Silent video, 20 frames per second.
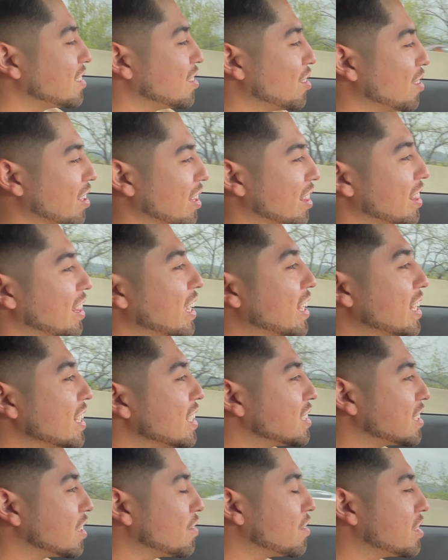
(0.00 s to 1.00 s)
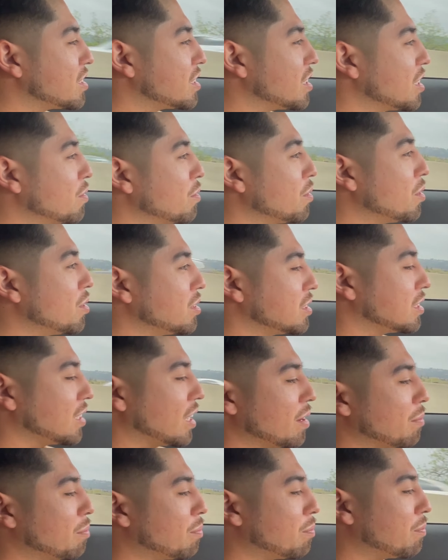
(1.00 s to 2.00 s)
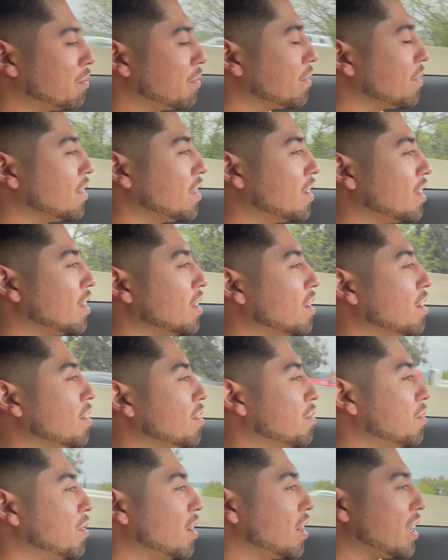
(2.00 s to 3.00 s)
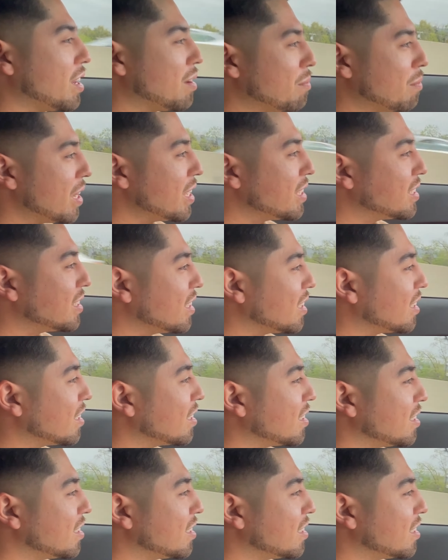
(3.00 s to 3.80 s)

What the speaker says: or the thickness of the steering wheel is like fucking amazing.